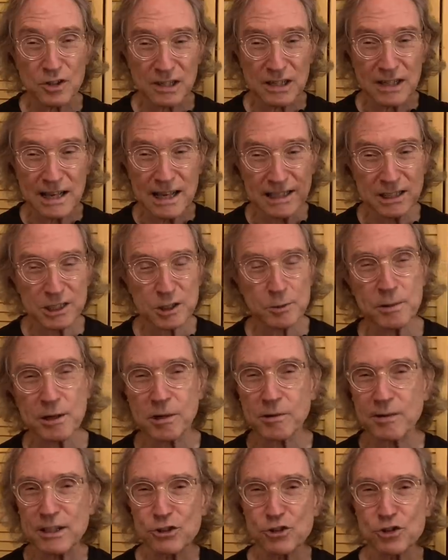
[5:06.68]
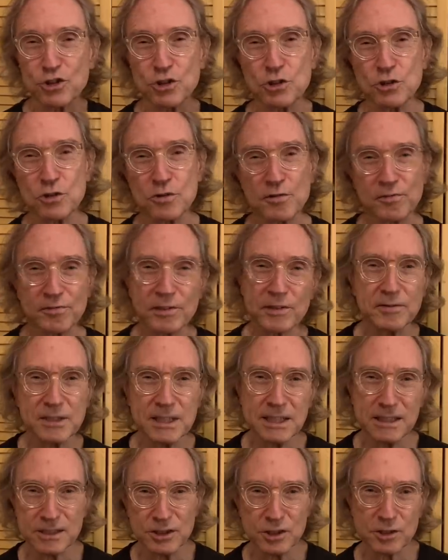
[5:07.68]
each speaker has two
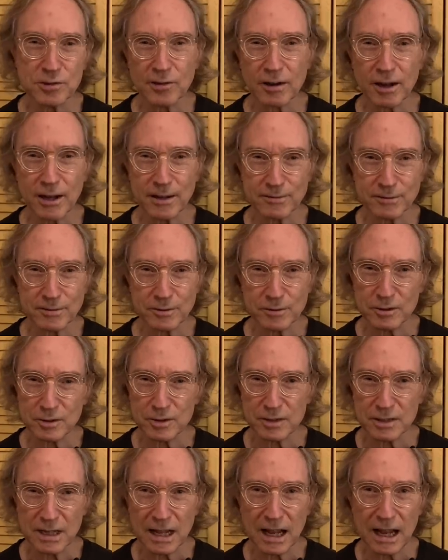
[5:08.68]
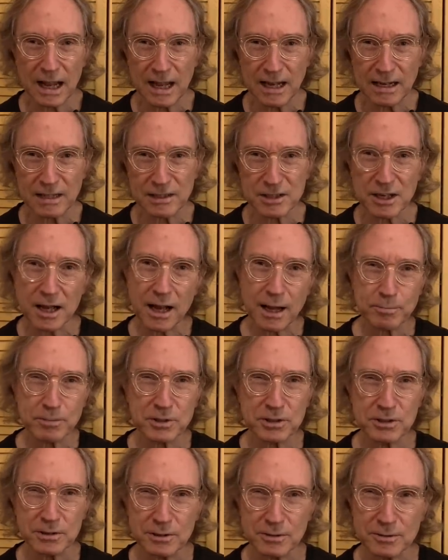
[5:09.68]
15-inch drivers, and it's
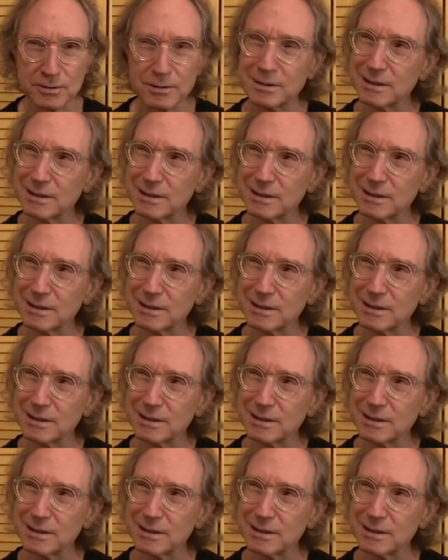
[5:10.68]
optional.